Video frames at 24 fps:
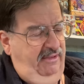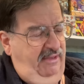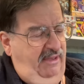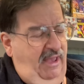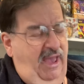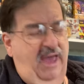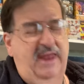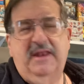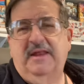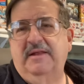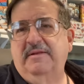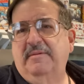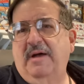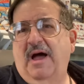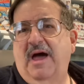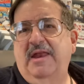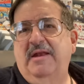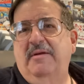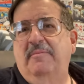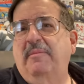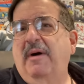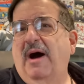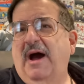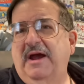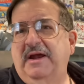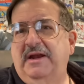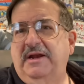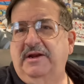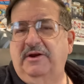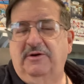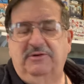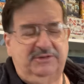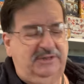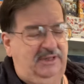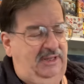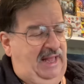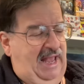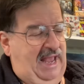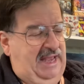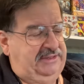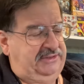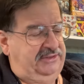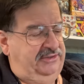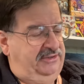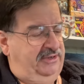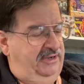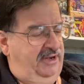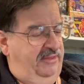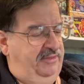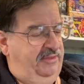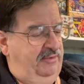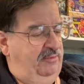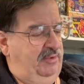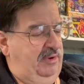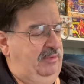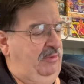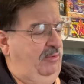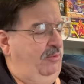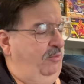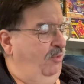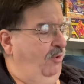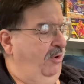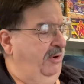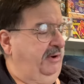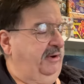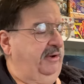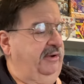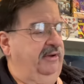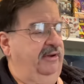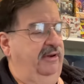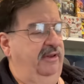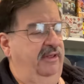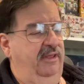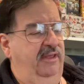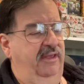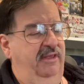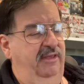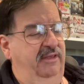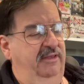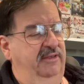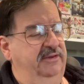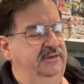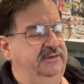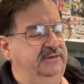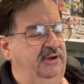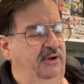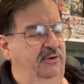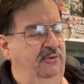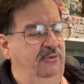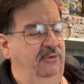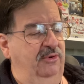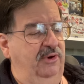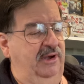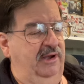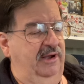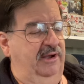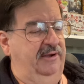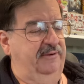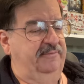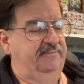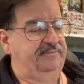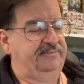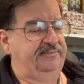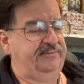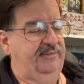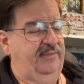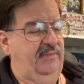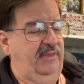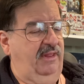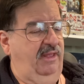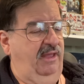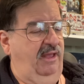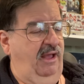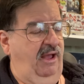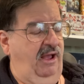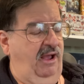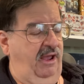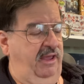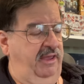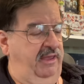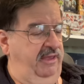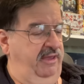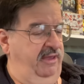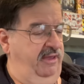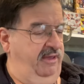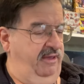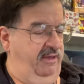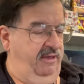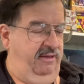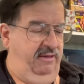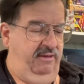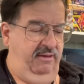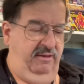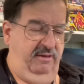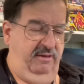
I didn't buy any of those glasses or nothing. We were working. So I